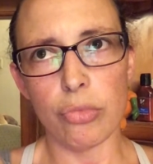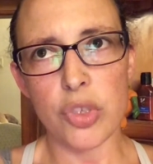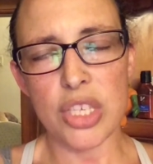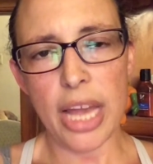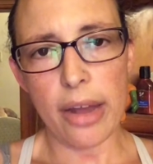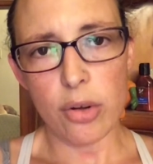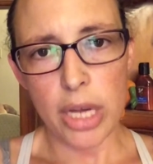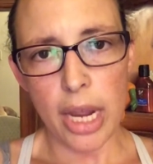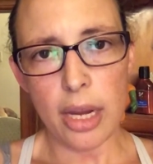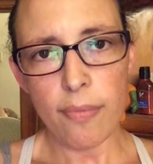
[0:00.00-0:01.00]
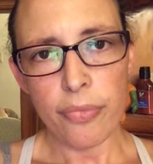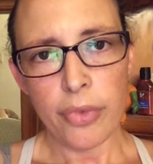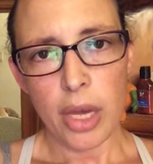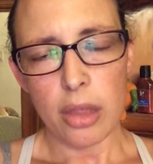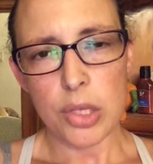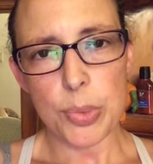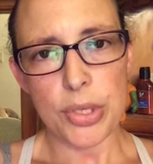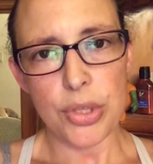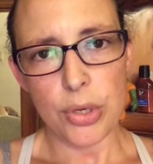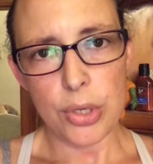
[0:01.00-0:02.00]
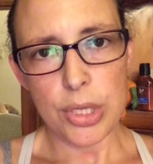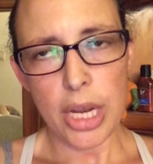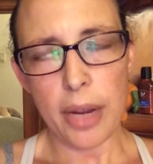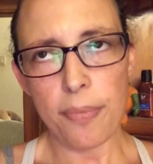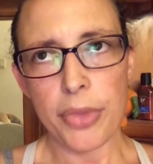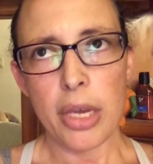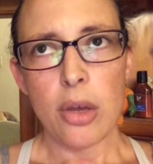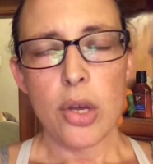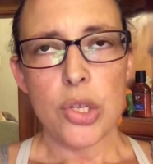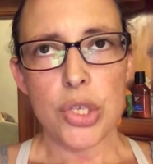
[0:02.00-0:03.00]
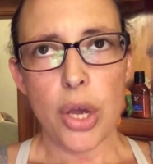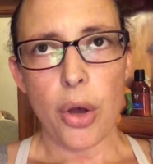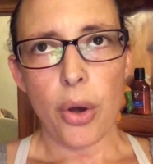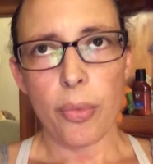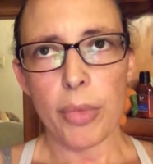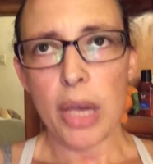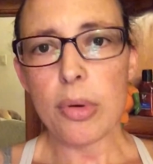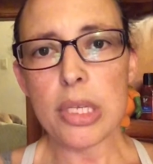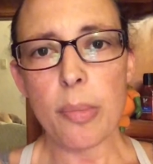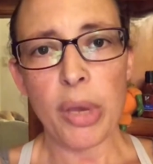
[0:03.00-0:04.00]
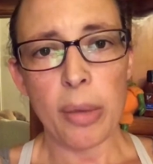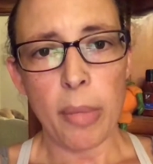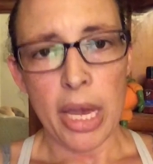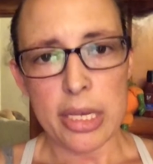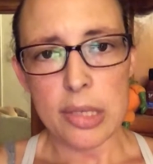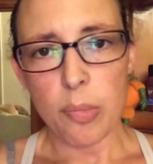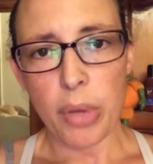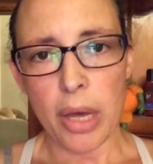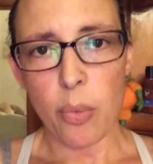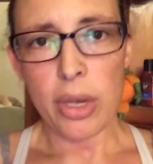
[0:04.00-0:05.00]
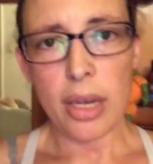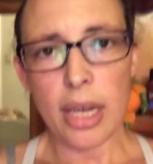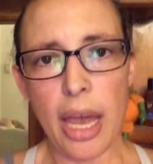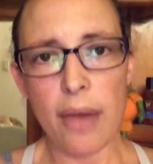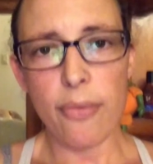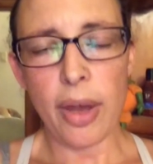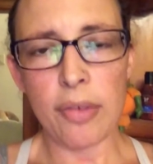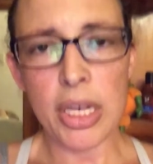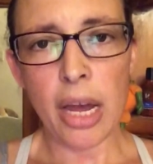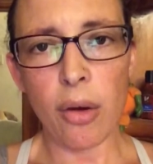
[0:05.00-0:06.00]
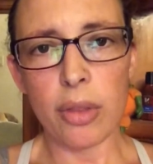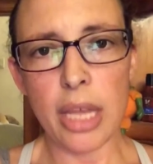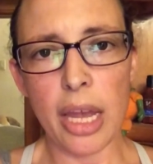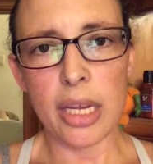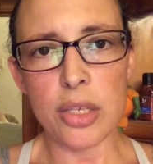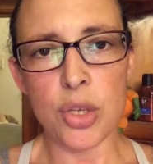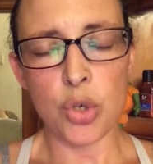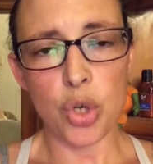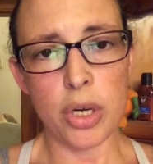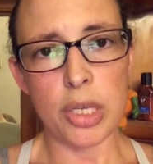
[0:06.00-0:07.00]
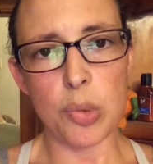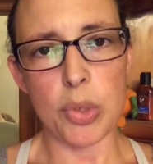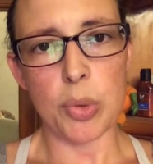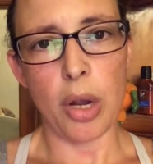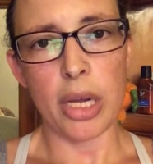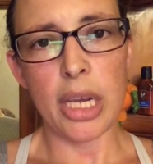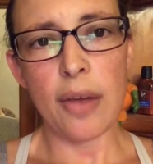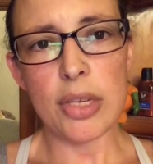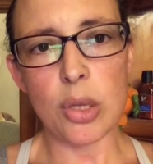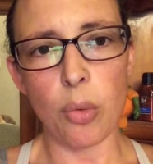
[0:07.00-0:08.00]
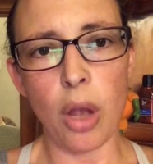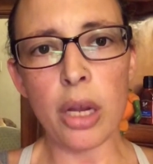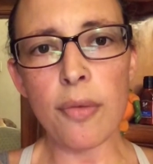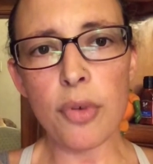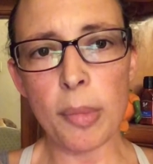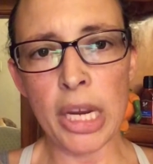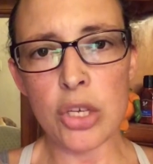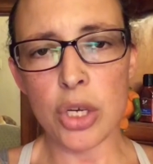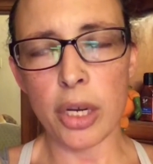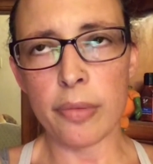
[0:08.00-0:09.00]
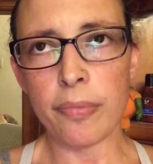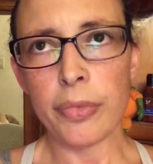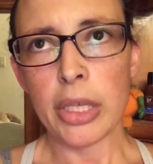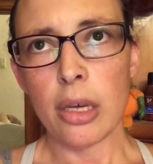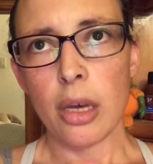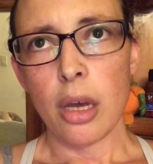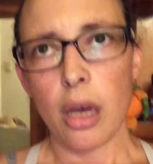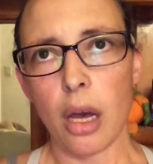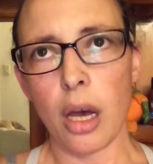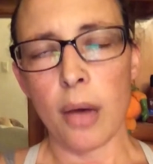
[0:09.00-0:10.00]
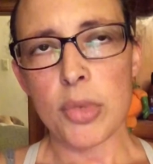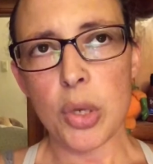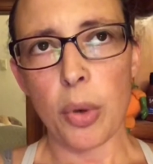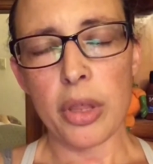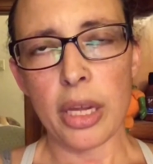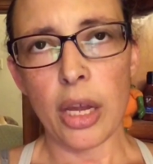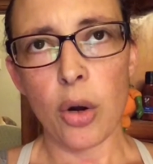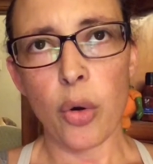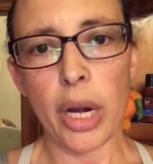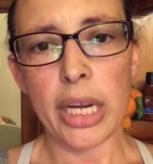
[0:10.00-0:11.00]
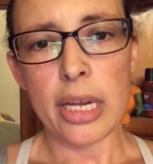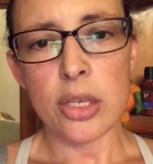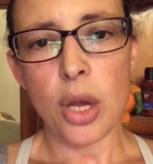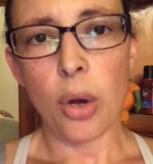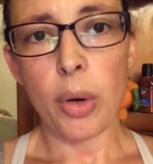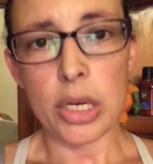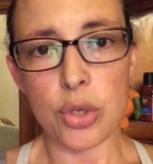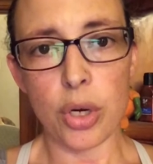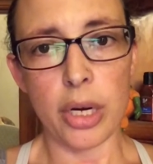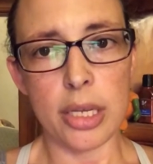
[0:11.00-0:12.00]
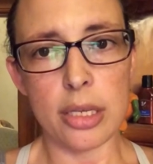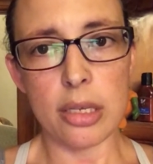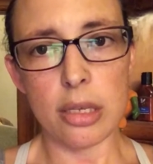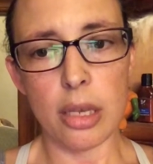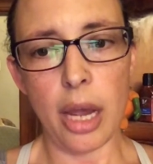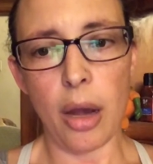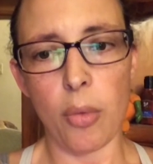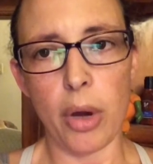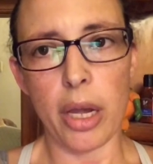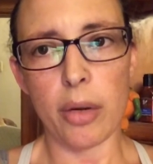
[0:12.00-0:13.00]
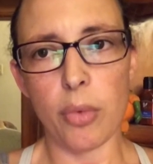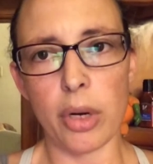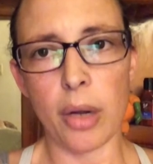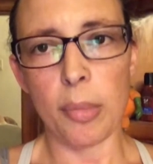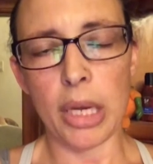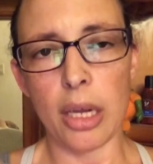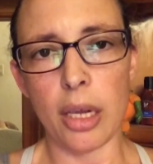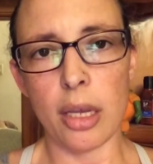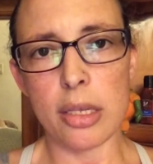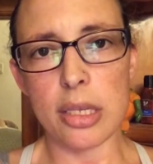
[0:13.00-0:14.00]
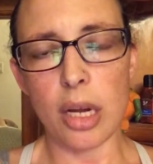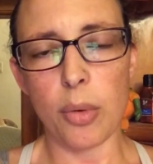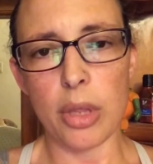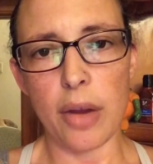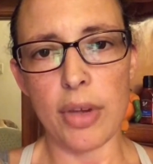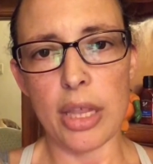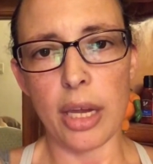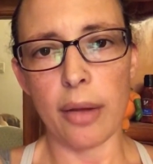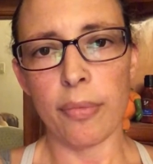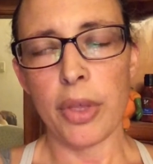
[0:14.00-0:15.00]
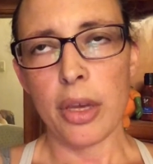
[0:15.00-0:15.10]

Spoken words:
Saturday. This was Thursday. So it was a big mess, but we had found out his insurance was wrong. He gave us the wrong information. So we're thinking, oh great, he has no insurance. Now what? We're going to be stuck with everything.